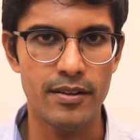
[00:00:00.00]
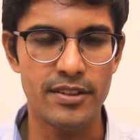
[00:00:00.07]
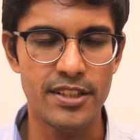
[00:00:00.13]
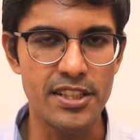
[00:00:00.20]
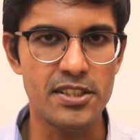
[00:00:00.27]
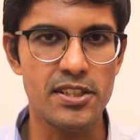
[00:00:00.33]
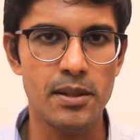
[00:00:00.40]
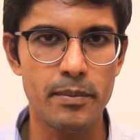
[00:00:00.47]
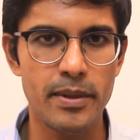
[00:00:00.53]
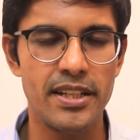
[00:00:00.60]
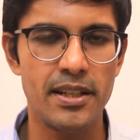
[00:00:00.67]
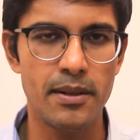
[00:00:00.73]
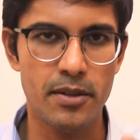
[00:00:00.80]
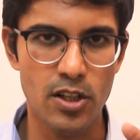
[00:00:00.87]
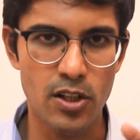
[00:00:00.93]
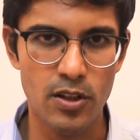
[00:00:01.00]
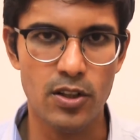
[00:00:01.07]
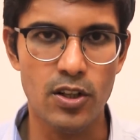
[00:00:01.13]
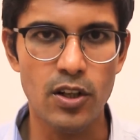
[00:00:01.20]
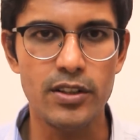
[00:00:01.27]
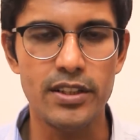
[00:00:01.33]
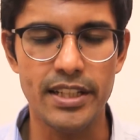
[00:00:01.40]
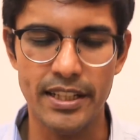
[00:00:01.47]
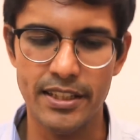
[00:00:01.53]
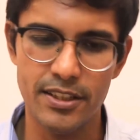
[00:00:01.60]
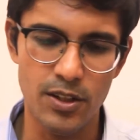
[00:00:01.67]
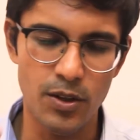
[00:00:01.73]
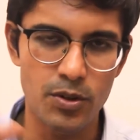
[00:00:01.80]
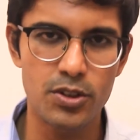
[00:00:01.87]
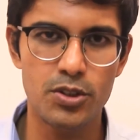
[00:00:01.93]
digital media content
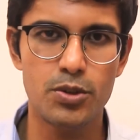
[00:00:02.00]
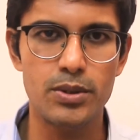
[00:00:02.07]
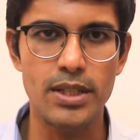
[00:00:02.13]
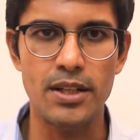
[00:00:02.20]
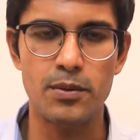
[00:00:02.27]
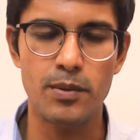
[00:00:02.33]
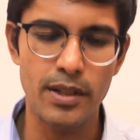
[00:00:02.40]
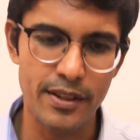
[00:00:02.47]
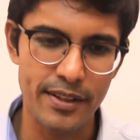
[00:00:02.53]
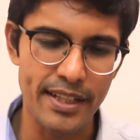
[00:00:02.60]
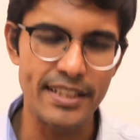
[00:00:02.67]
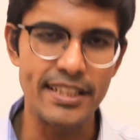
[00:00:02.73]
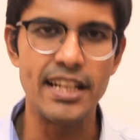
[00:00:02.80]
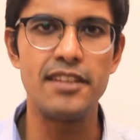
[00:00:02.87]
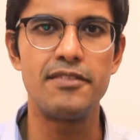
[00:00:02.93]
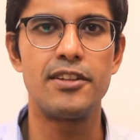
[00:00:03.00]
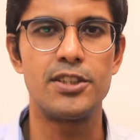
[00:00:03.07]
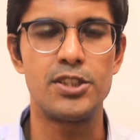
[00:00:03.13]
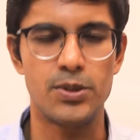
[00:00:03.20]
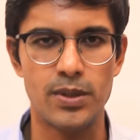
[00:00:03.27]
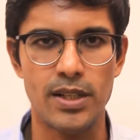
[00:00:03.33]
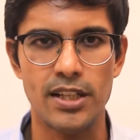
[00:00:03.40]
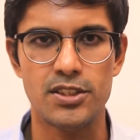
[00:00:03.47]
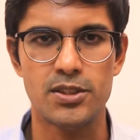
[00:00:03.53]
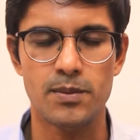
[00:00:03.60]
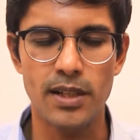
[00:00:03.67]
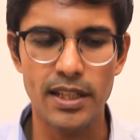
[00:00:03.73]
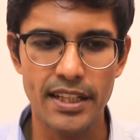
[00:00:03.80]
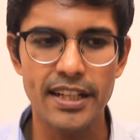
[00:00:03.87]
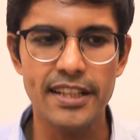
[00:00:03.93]
onto that one and can deliver to your customer.
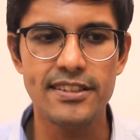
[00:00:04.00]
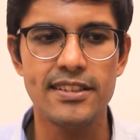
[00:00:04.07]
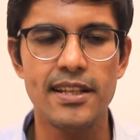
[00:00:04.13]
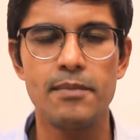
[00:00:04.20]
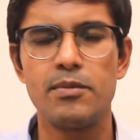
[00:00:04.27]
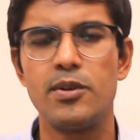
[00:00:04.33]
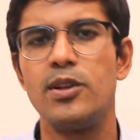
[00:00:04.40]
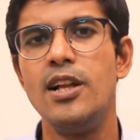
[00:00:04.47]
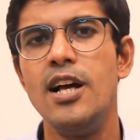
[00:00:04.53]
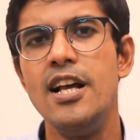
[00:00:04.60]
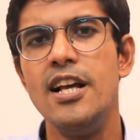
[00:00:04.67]
Like an example,